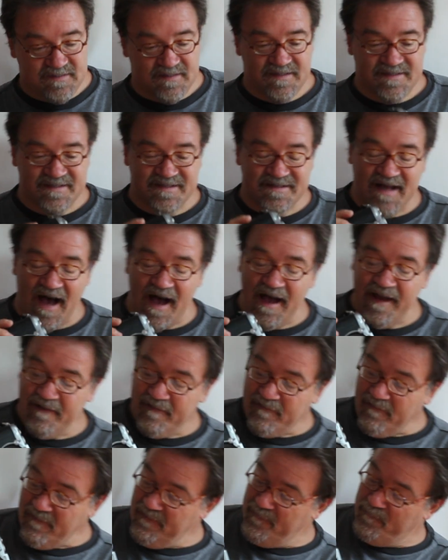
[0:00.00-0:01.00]
the
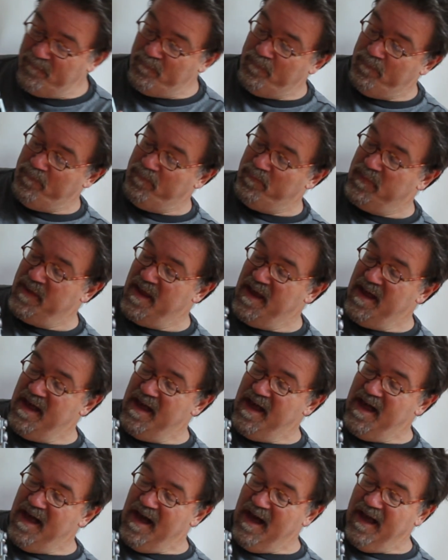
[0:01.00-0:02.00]
style
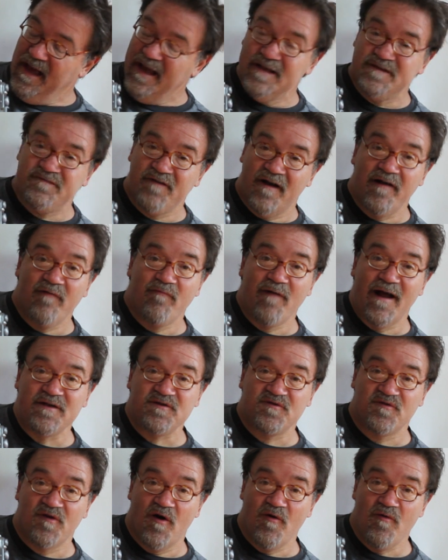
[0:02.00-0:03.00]
is very
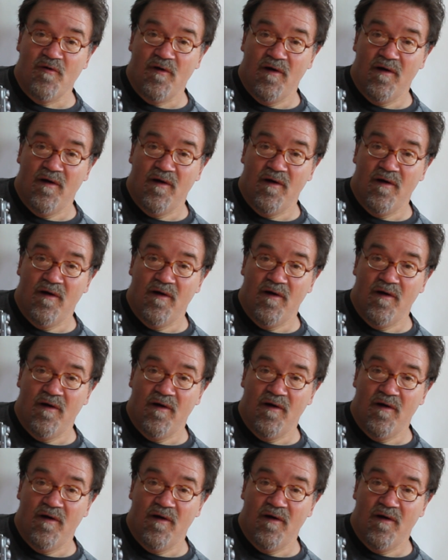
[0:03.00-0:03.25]
retro,